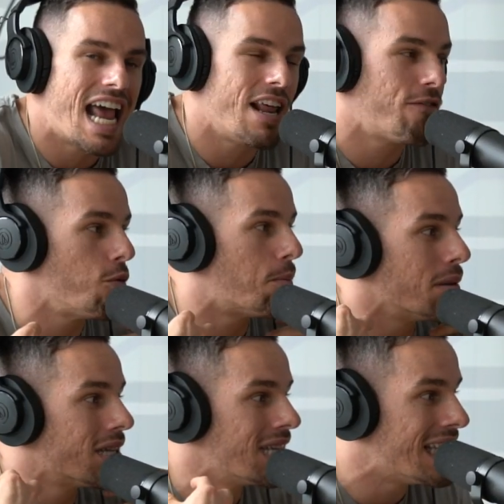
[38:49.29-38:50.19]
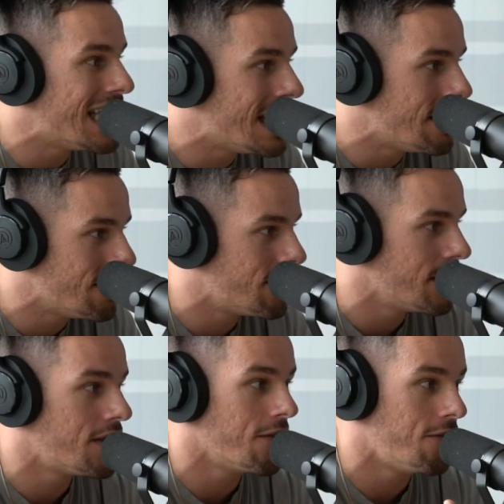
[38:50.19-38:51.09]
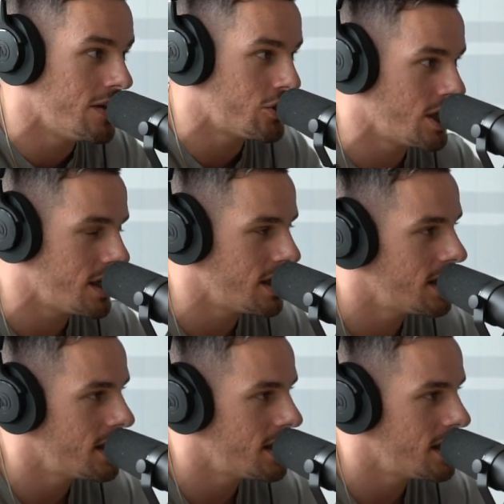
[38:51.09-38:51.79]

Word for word: and if you believe the vision